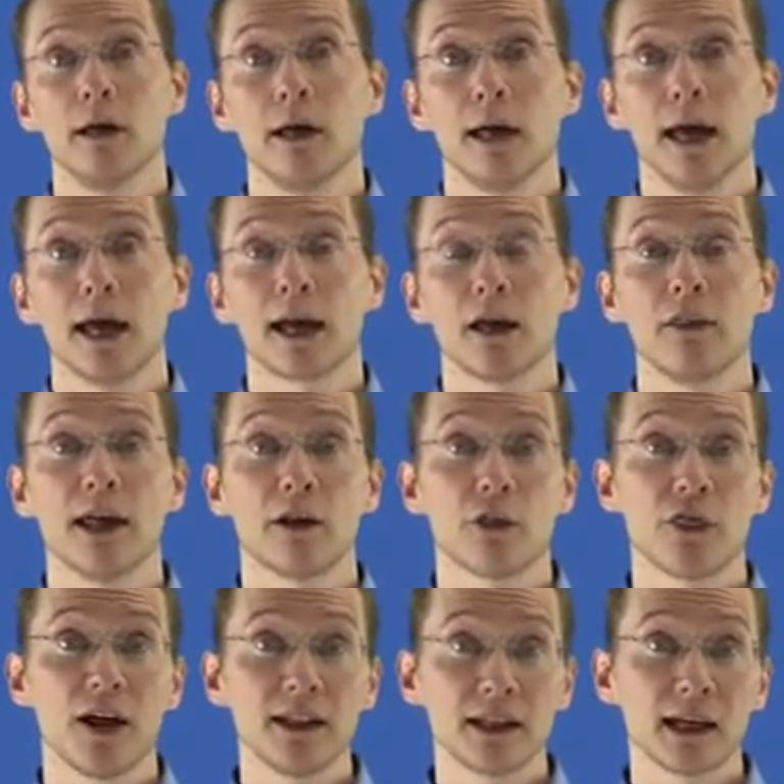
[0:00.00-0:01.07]
It can then
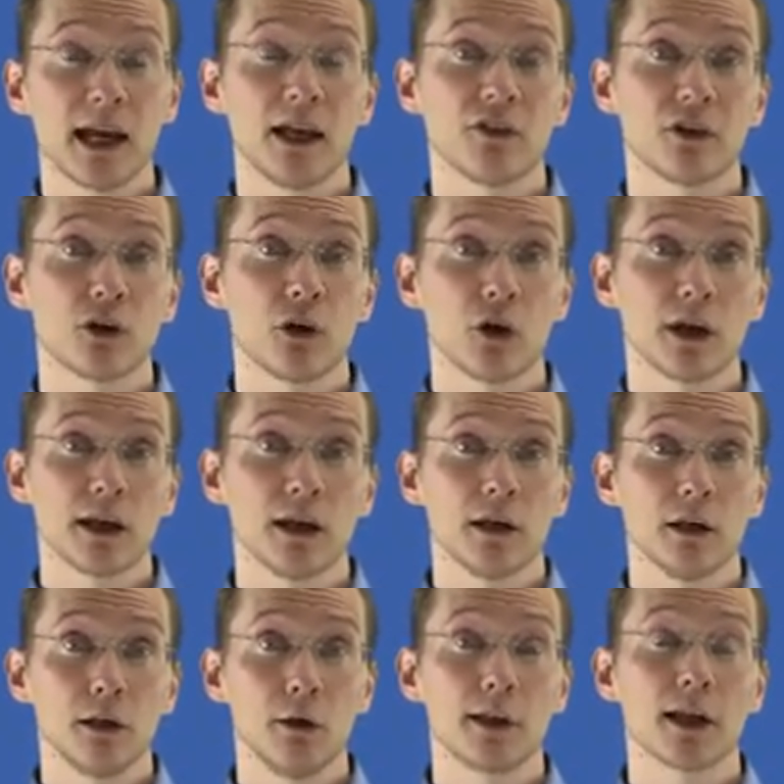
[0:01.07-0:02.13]
authenticate the cookie
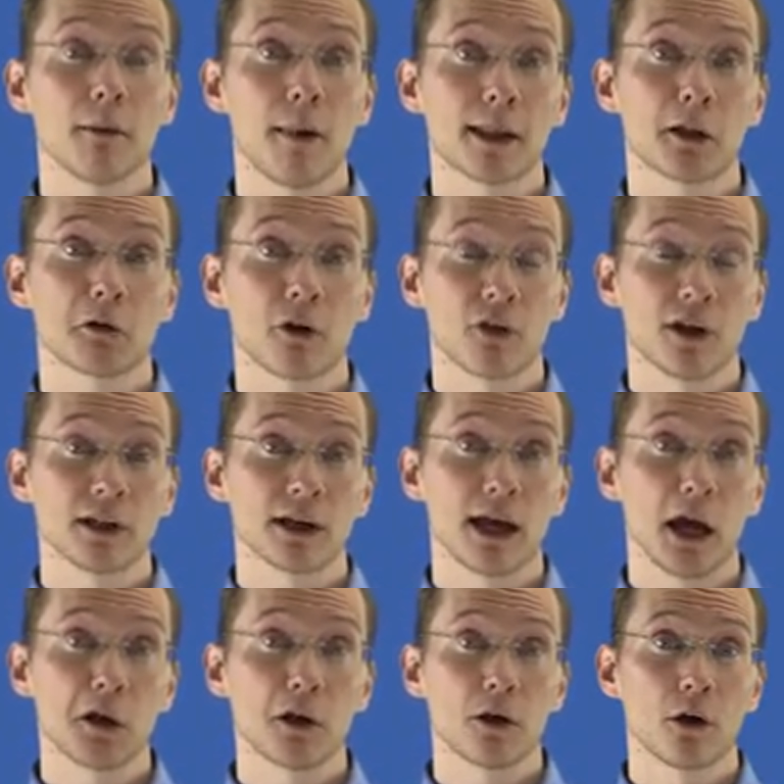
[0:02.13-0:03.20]
using a message
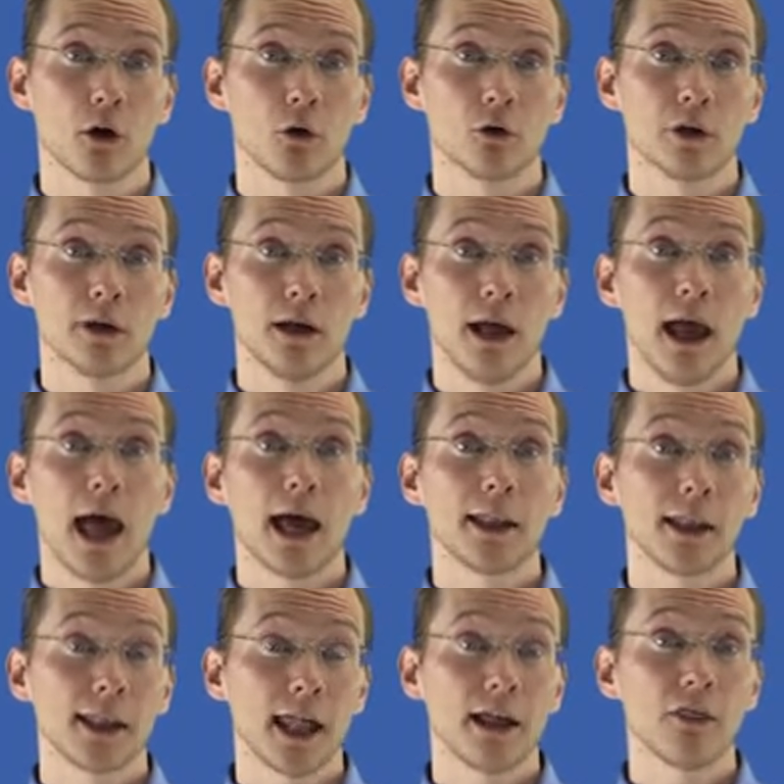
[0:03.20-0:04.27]
authentication code and
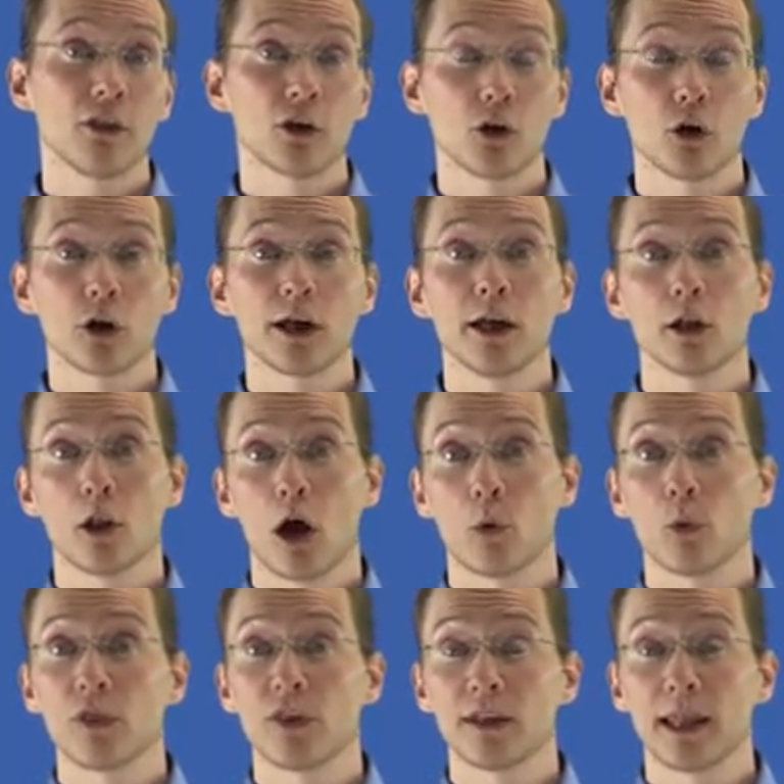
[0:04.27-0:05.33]
send the cookie along
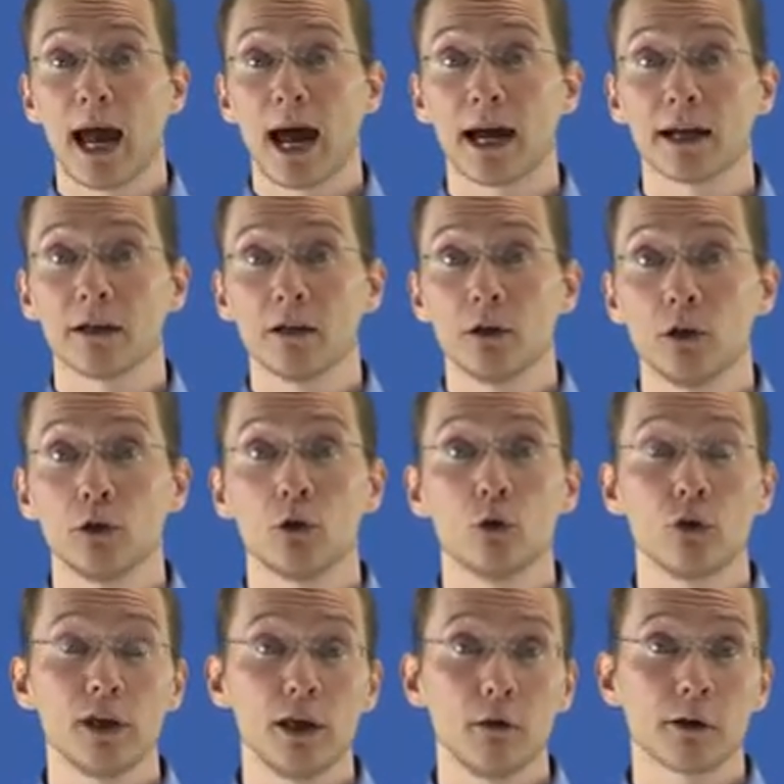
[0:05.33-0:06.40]
with the tag to
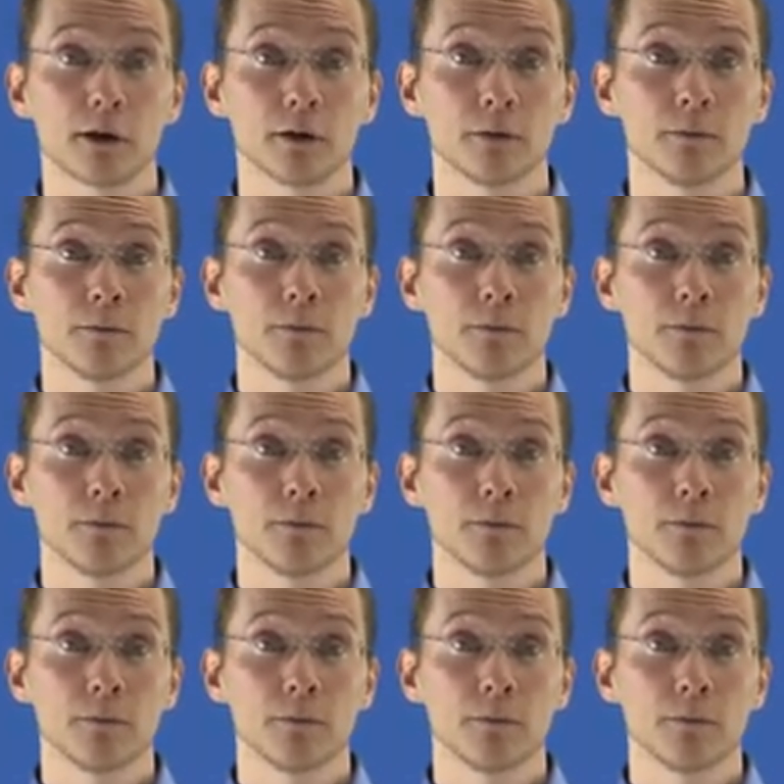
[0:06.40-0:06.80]
the user.